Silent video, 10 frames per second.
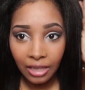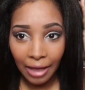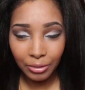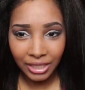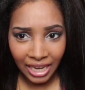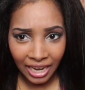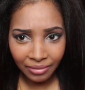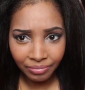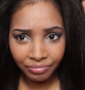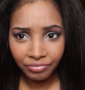I would say
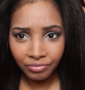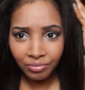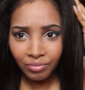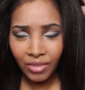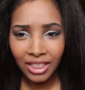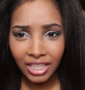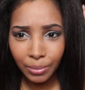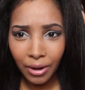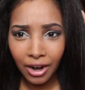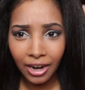this
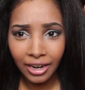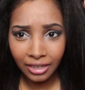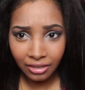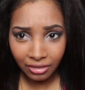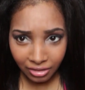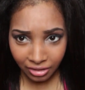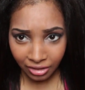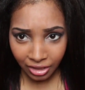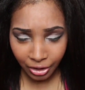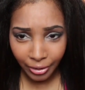part,
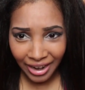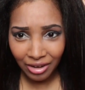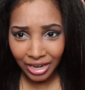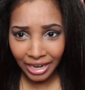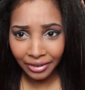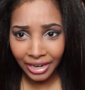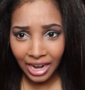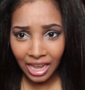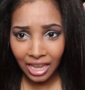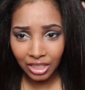the crown
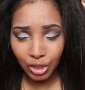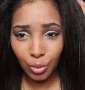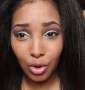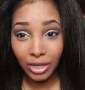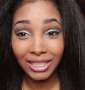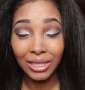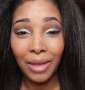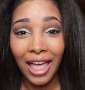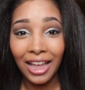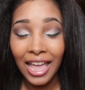area towards the
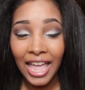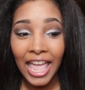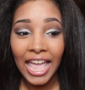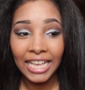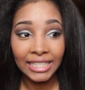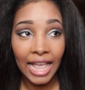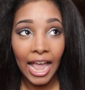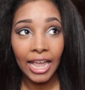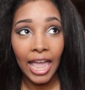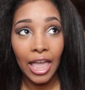back, is
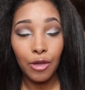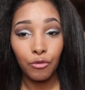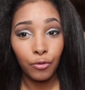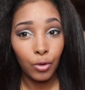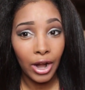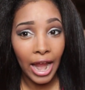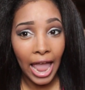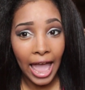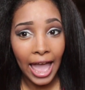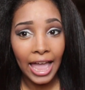like a
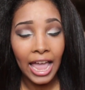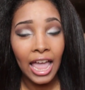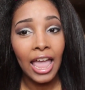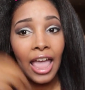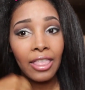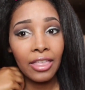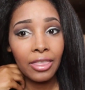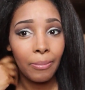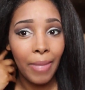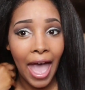4A, and then
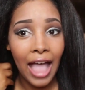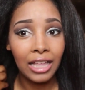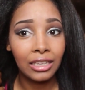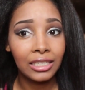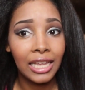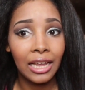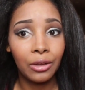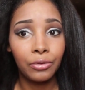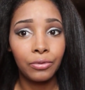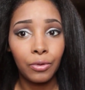the back looks like
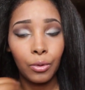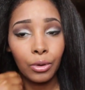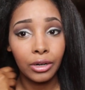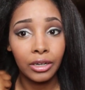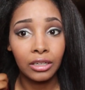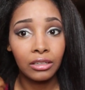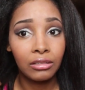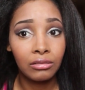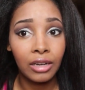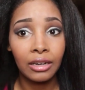a 4,
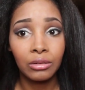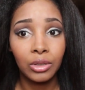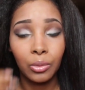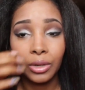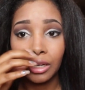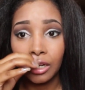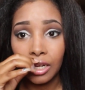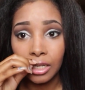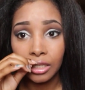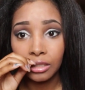I don't know what it
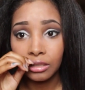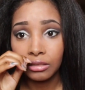is,